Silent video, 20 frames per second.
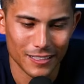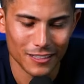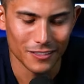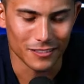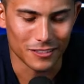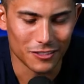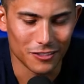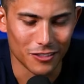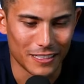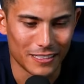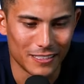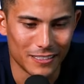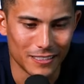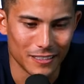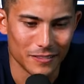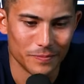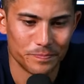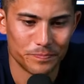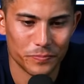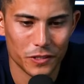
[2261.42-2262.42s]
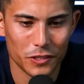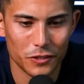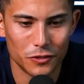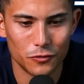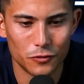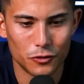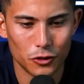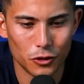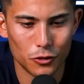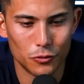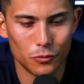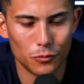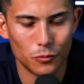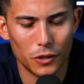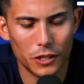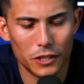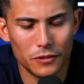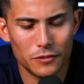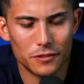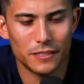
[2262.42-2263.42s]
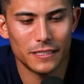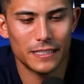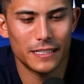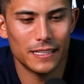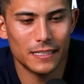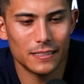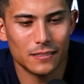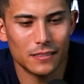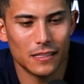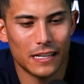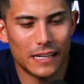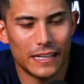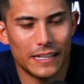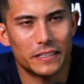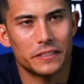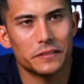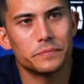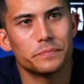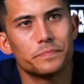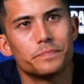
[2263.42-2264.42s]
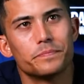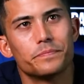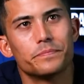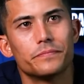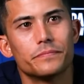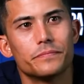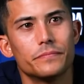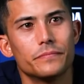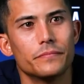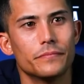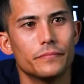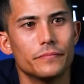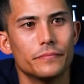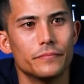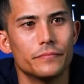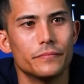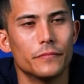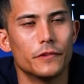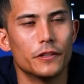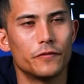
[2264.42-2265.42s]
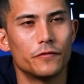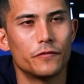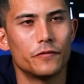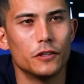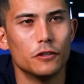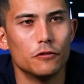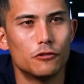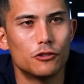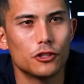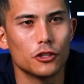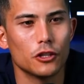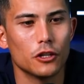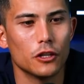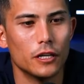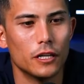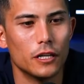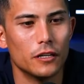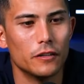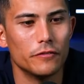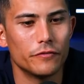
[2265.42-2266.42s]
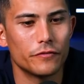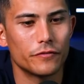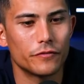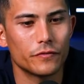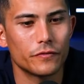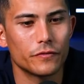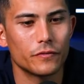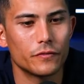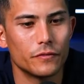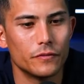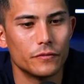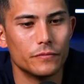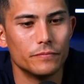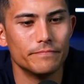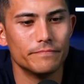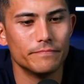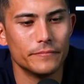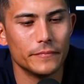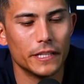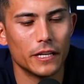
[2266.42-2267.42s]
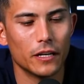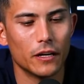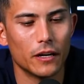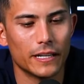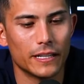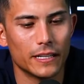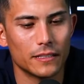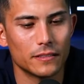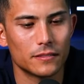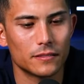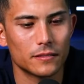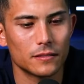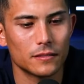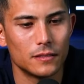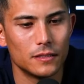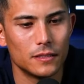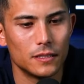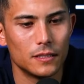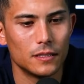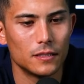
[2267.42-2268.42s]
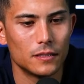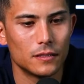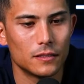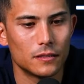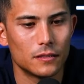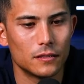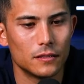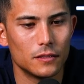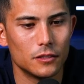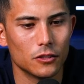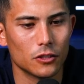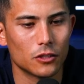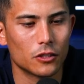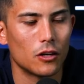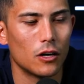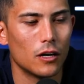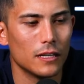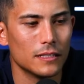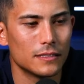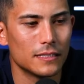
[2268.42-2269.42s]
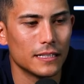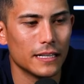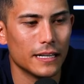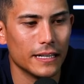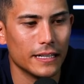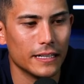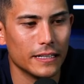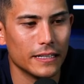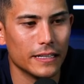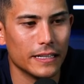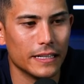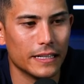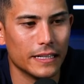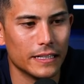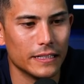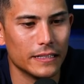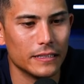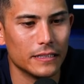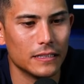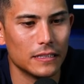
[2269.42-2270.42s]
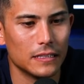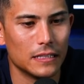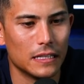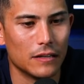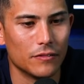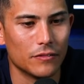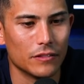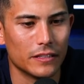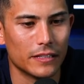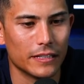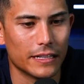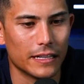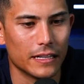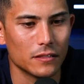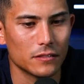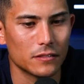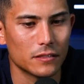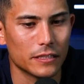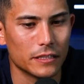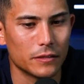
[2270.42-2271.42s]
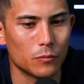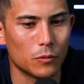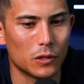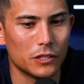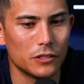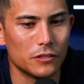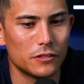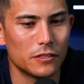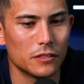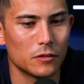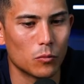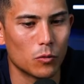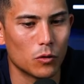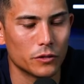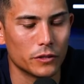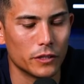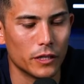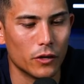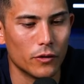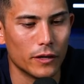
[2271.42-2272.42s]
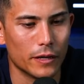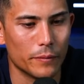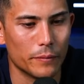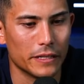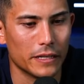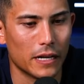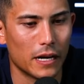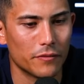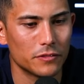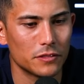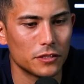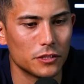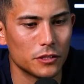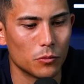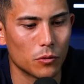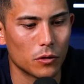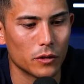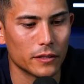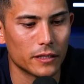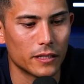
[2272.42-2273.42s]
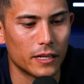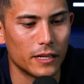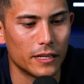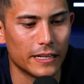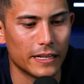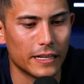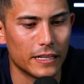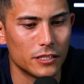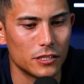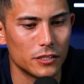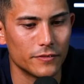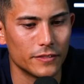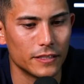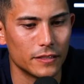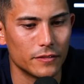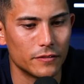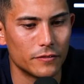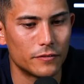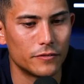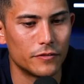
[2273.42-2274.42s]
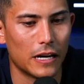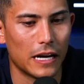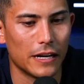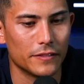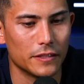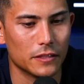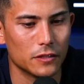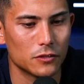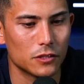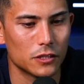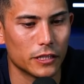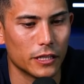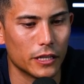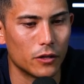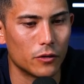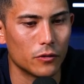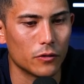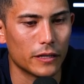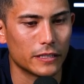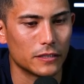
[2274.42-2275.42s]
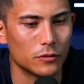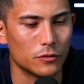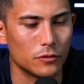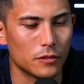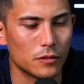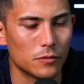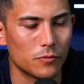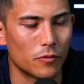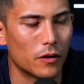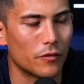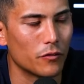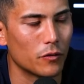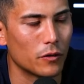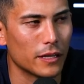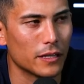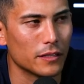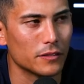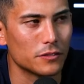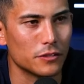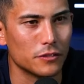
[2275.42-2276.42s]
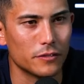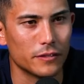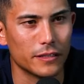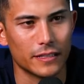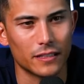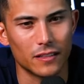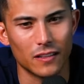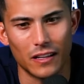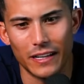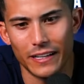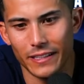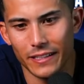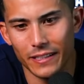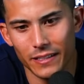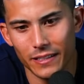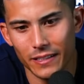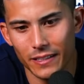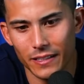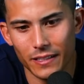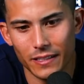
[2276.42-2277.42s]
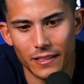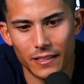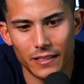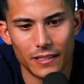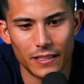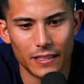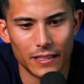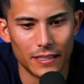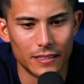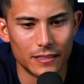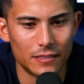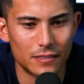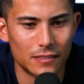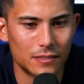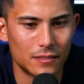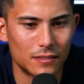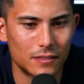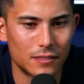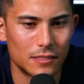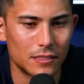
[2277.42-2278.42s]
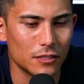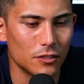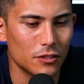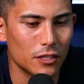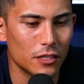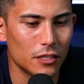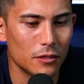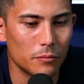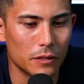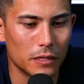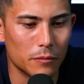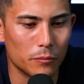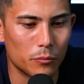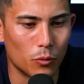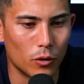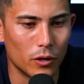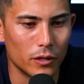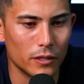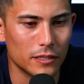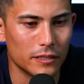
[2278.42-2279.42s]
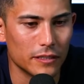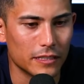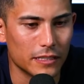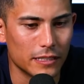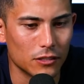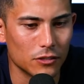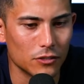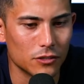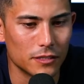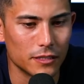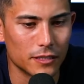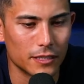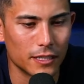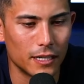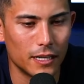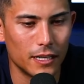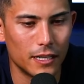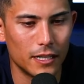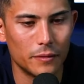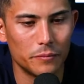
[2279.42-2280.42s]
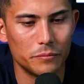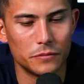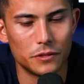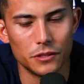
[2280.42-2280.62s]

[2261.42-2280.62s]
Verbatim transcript: No, it's crazy. So, what do you see as like the future of, you know, I guess your content and everything else? Like, where do you see the world going? I mean, obviously, you were on the cutting edge of it five years ago, like doing this for everyone else. Do you think like it's still going to be important in the years to come?